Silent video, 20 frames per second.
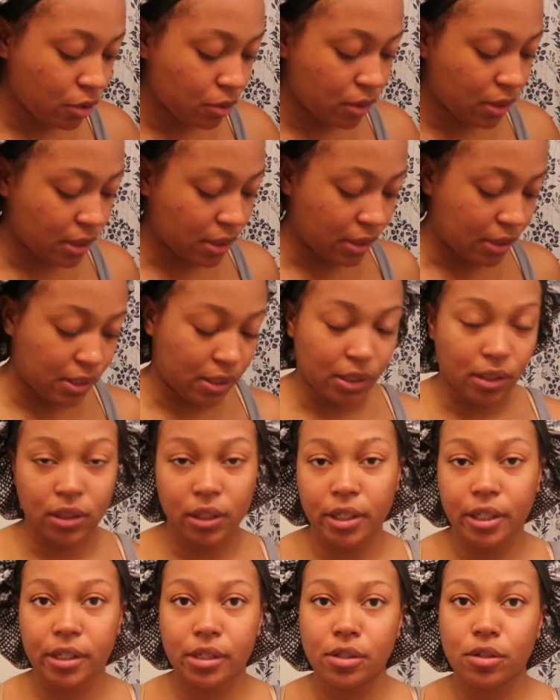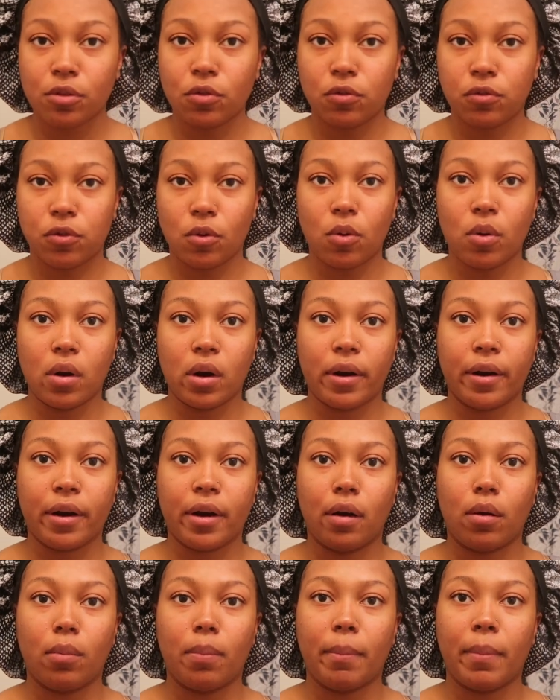use concealers
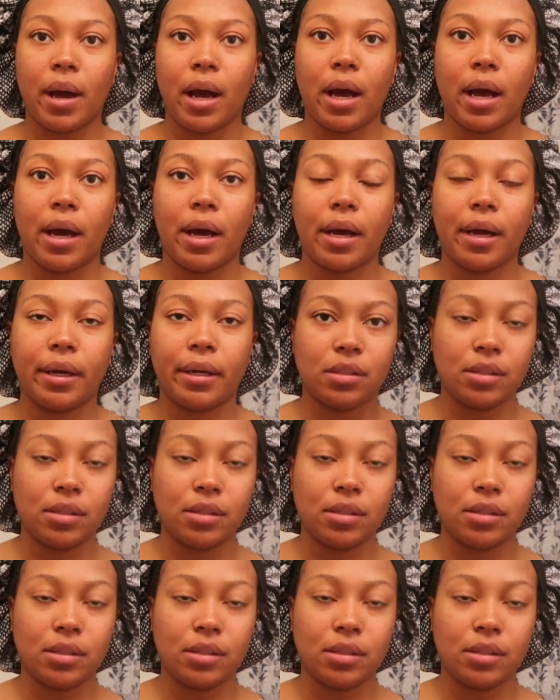for my